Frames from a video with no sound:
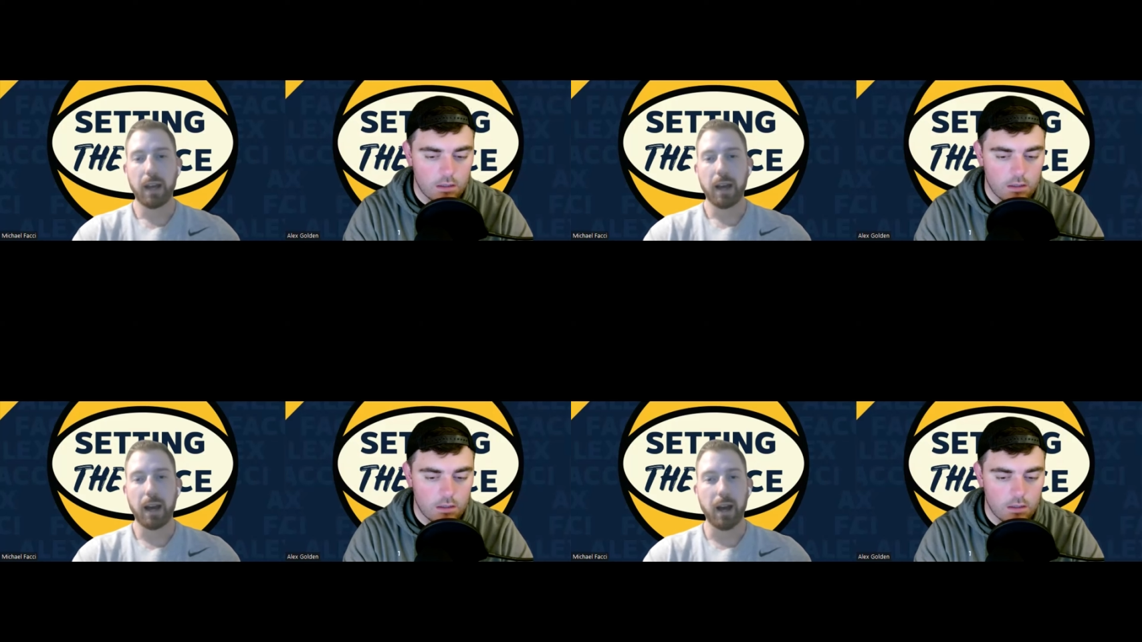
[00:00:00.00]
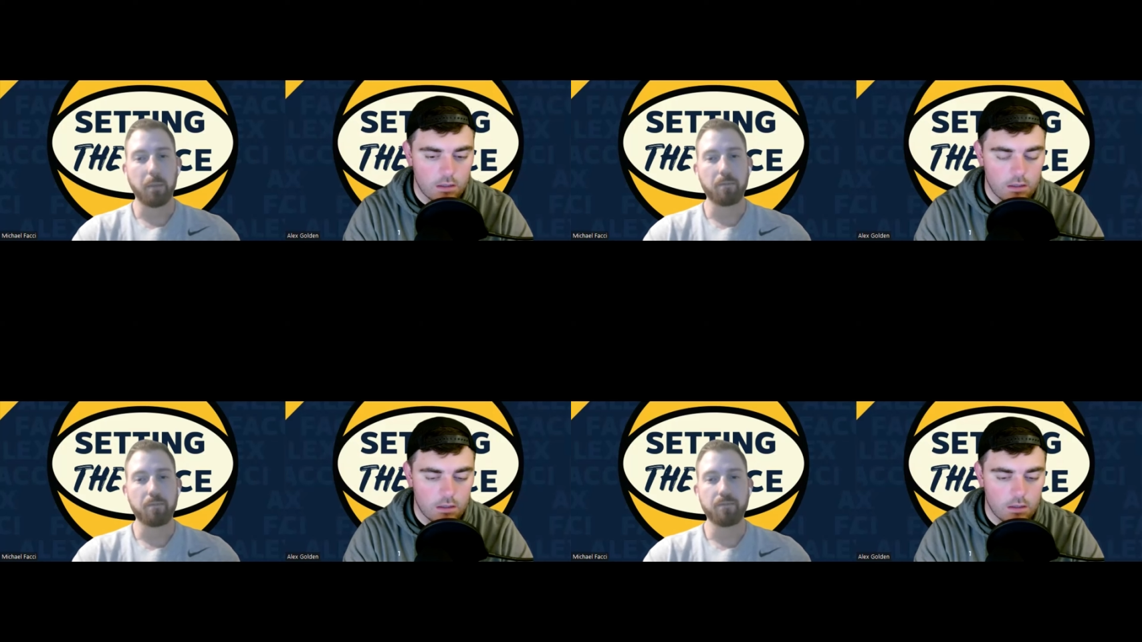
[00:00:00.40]

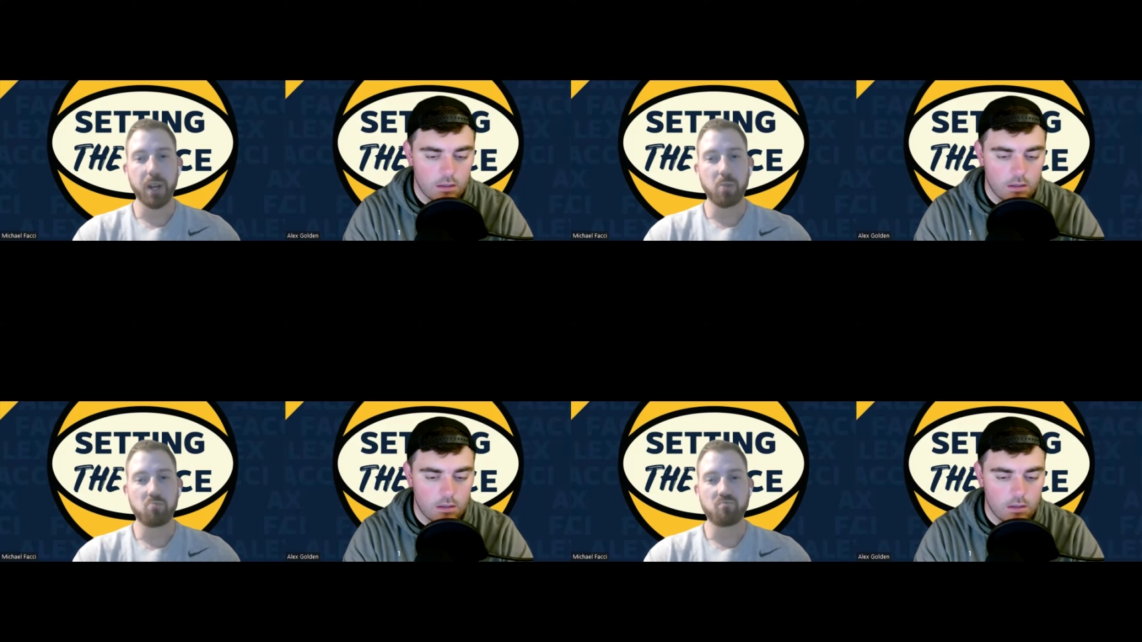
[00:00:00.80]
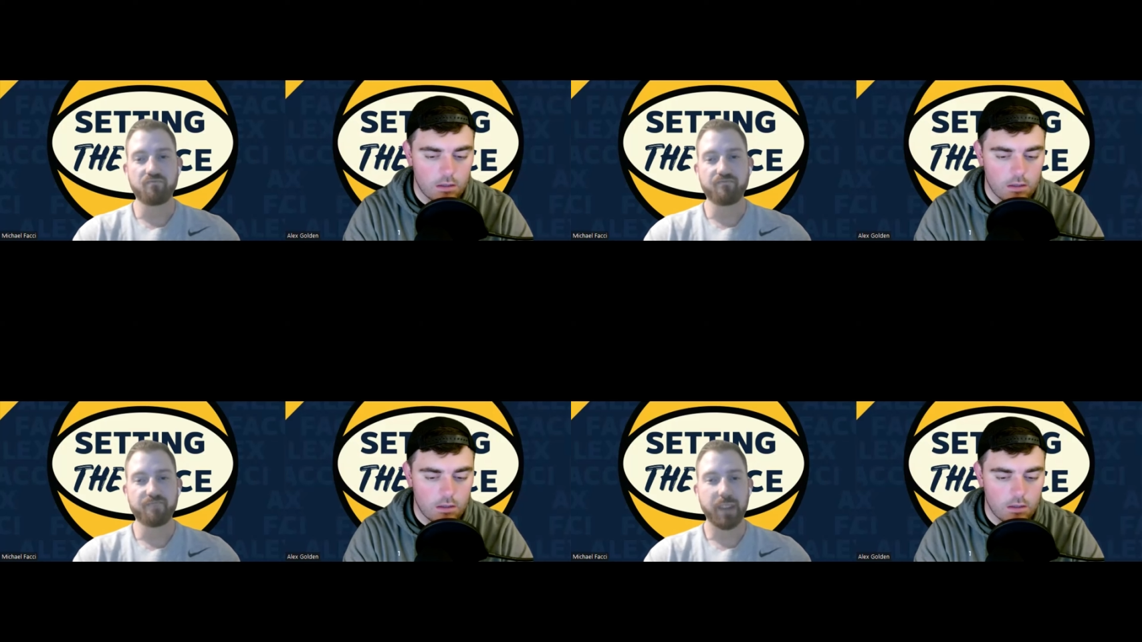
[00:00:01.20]
Speaker 1: um, you know,
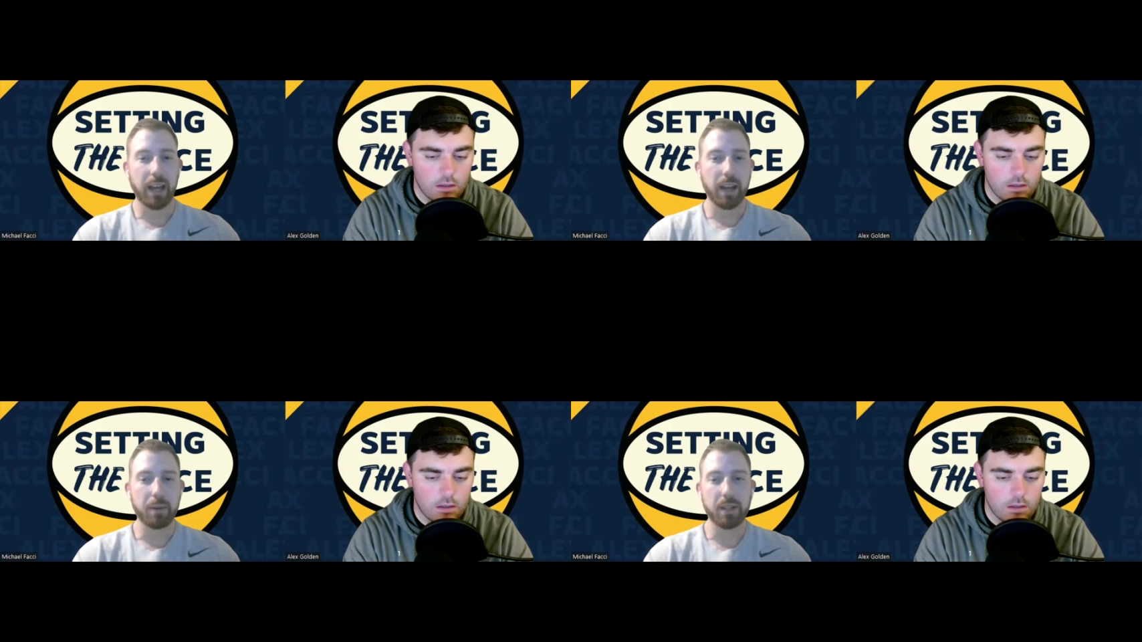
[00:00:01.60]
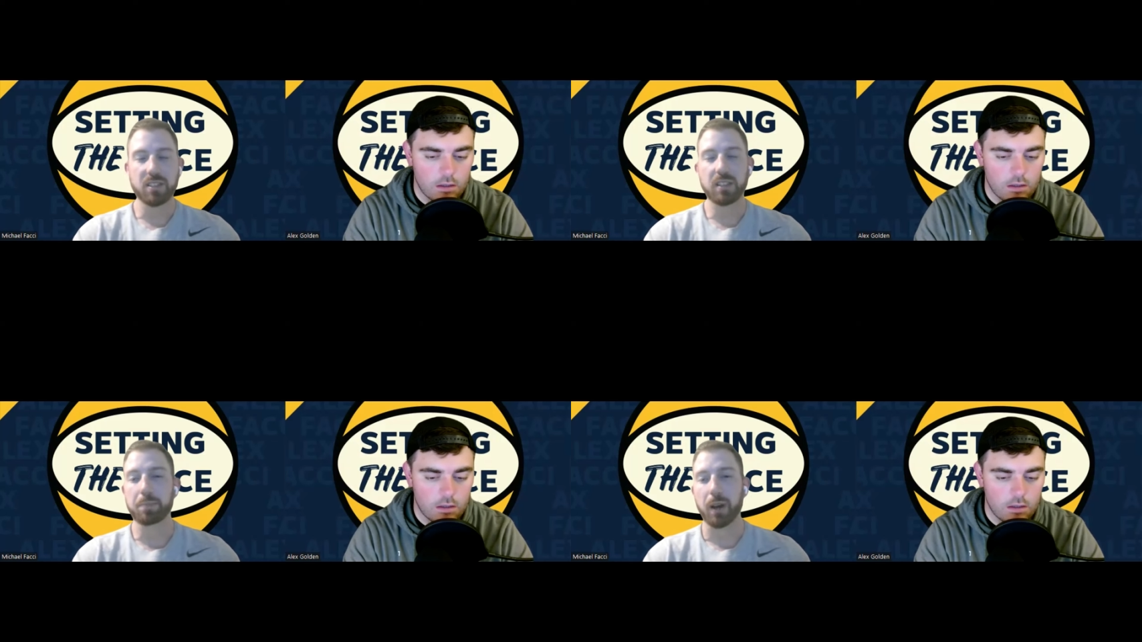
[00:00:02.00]
kind of being
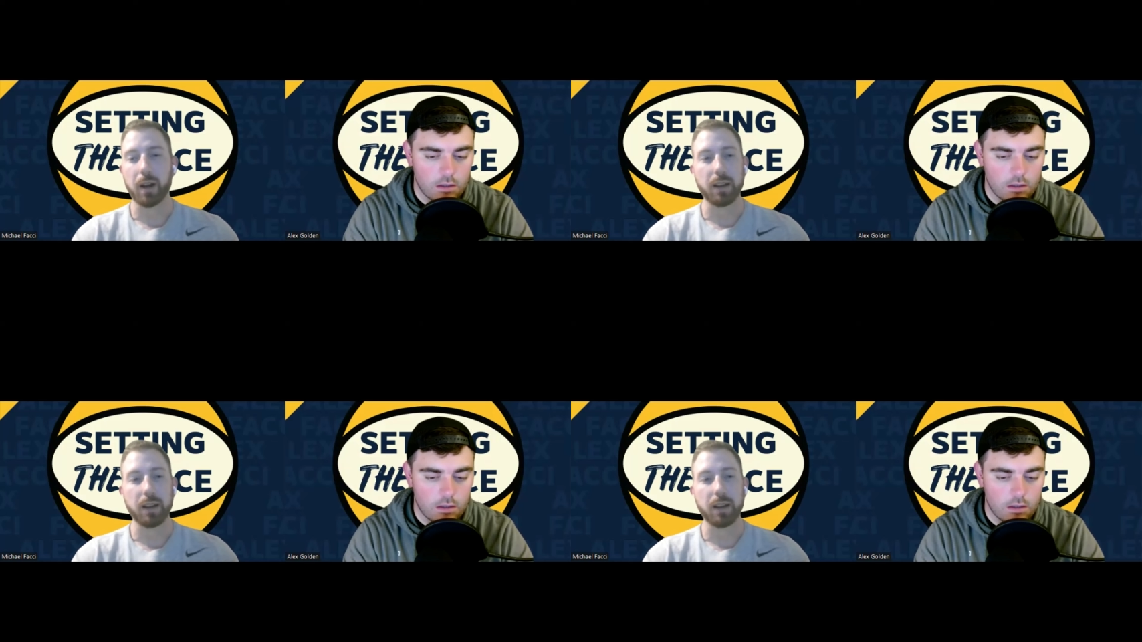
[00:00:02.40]
slept on.